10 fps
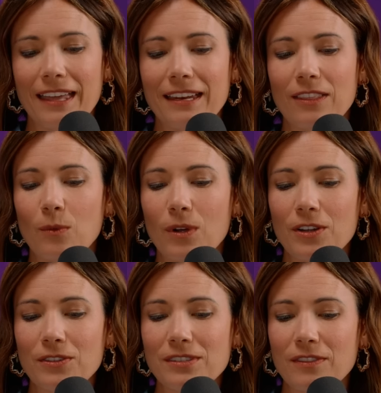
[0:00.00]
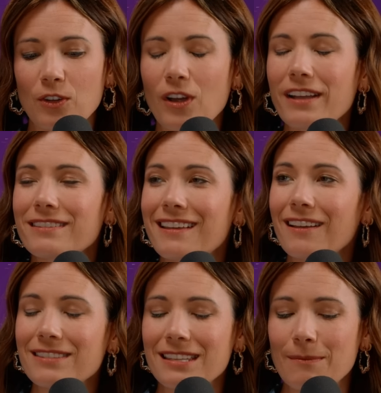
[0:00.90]
And in the words of the great
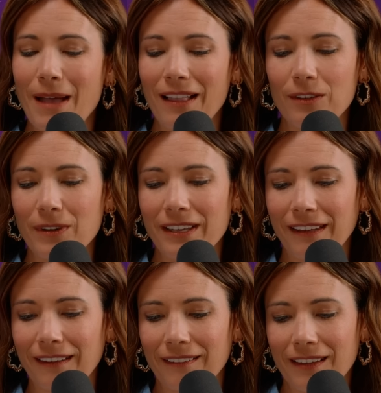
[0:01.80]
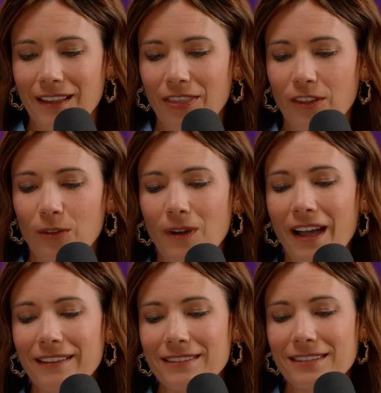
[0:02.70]
Kelsea Ballerini, the
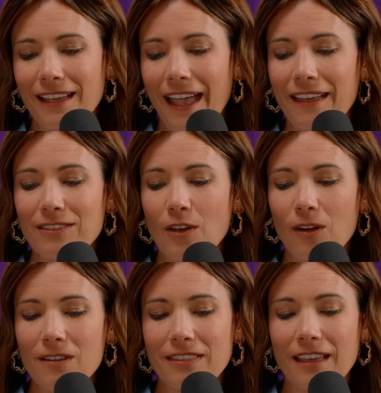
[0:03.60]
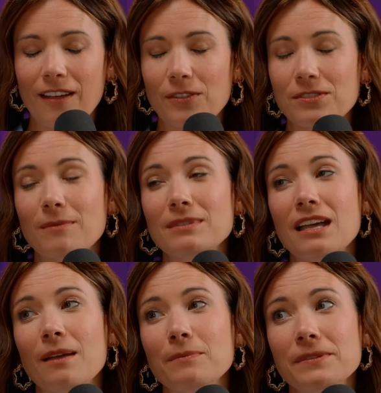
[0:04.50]
right and the hard thing are
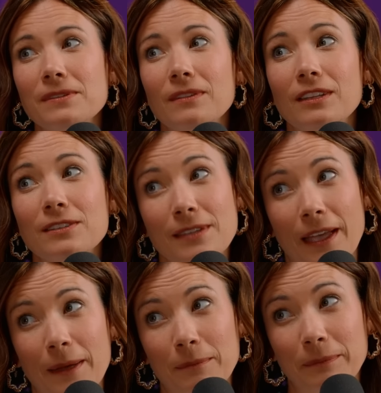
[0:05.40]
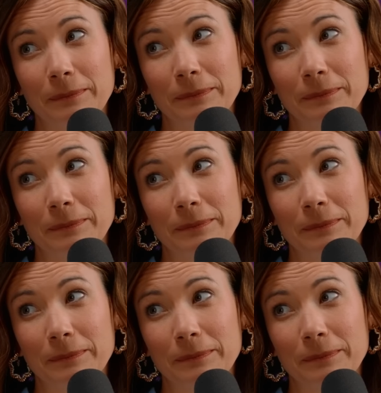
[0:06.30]
sometimes the same.